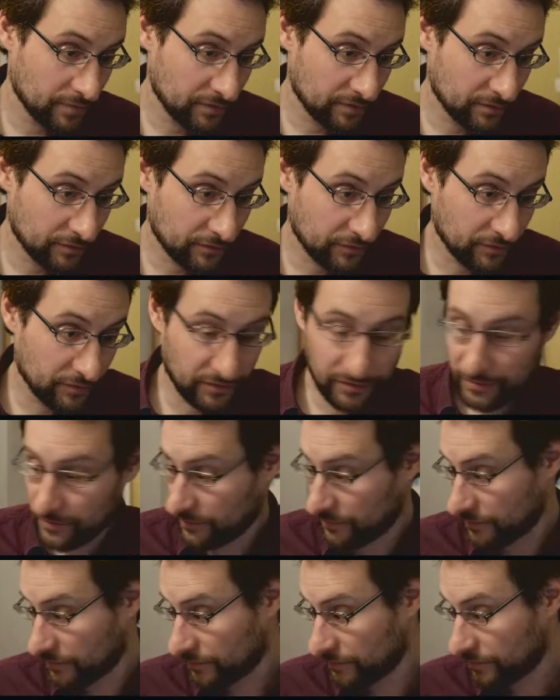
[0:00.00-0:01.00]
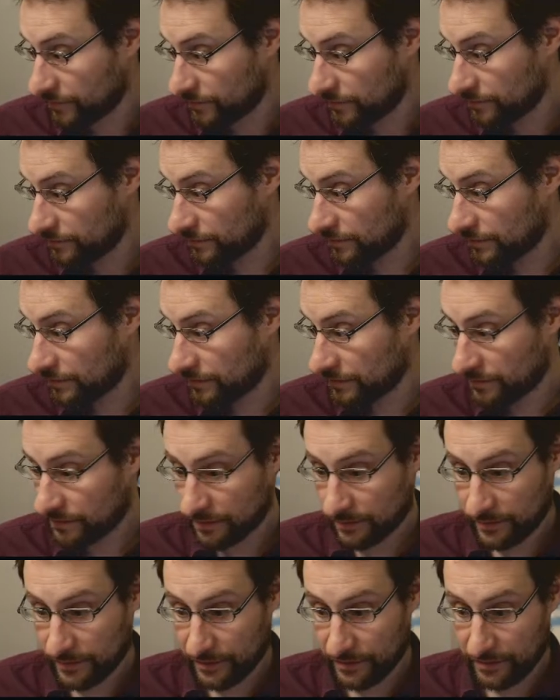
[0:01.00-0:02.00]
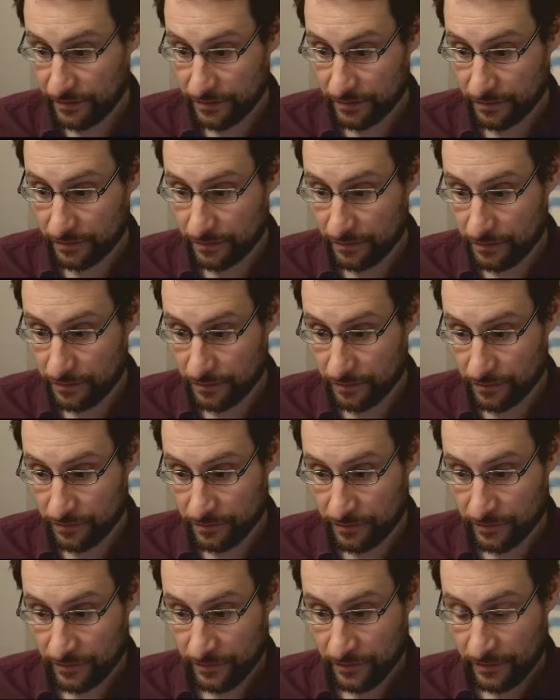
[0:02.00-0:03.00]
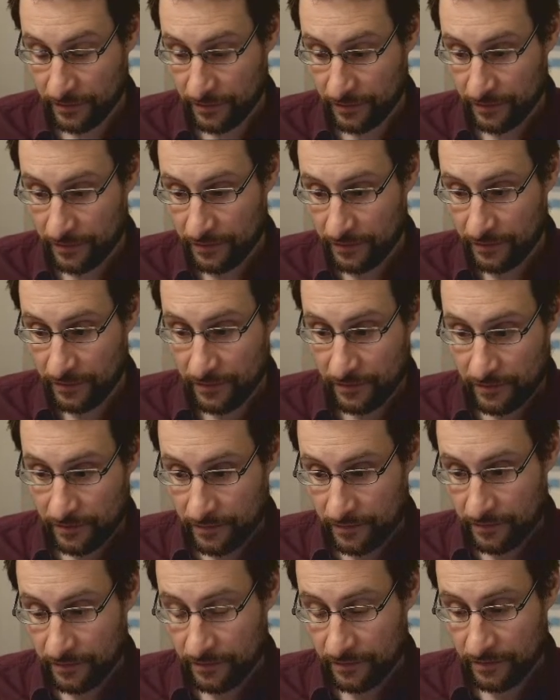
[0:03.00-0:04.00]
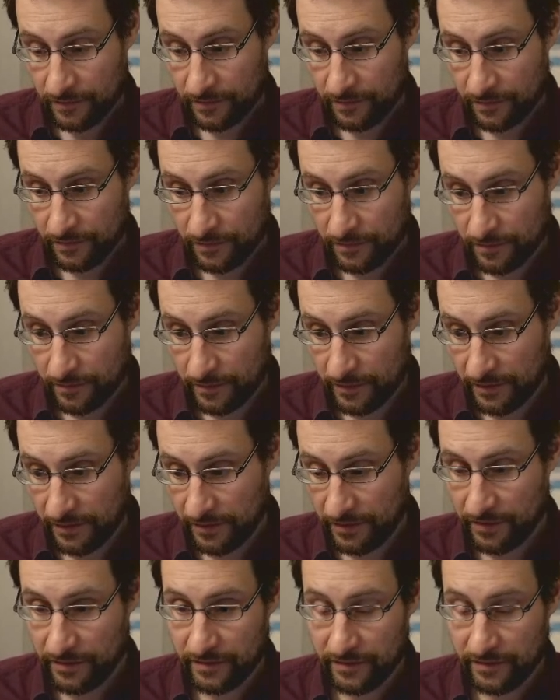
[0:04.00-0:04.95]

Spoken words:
Also need what's the time I need to go? How many?